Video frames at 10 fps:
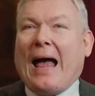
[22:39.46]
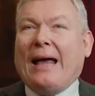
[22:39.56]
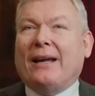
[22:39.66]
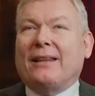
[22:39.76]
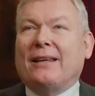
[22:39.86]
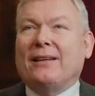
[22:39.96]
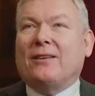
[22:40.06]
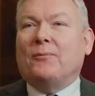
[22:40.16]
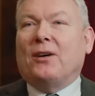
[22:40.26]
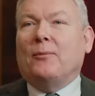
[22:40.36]
And I think
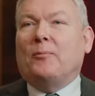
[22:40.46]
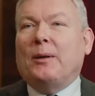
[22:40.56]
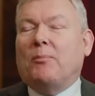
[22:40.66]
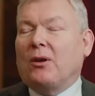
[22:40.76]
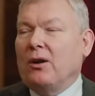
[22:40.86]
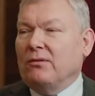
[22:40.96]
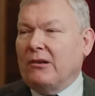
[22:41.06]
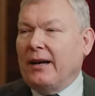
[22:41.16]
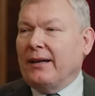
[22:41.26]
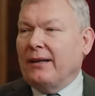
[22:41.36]
sometimes people
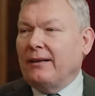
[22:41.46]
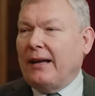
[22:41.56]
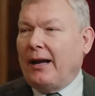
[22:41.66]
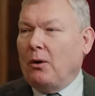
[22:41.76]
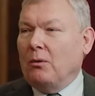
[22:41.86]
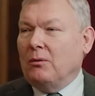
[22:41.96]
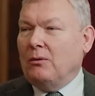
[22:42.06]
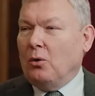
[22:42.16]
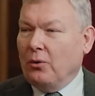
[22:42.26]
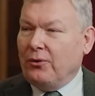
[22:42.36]
over-egg how
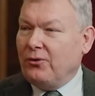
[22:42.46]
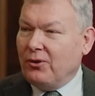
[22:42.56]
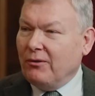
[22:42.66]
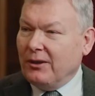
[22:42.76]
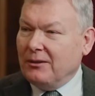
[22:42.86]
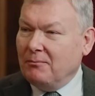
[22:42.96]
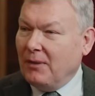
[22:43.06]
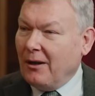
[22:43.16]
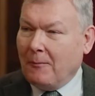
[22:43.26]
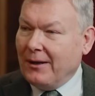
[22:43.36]
odd Turing
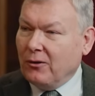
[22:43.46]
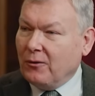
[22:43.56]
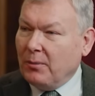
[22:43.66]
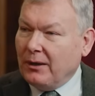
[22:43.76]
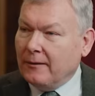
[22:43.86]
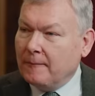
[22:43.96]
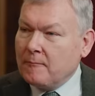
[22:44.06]
may or may not have been.